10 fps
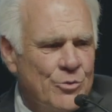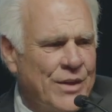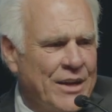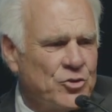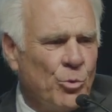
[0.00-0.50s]

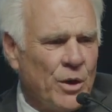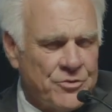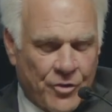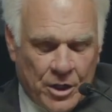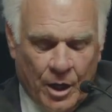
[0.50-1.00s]
Thanks so much
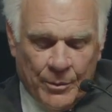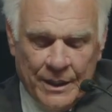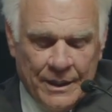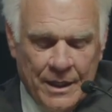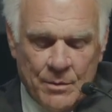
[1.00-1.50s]
for
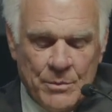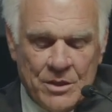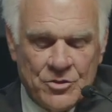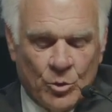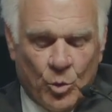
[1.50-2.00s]
coming. It
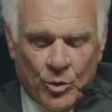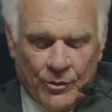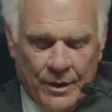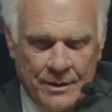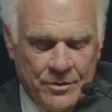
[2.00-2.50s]
means the world
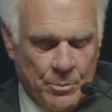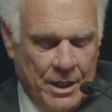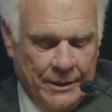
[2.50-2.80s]
to me.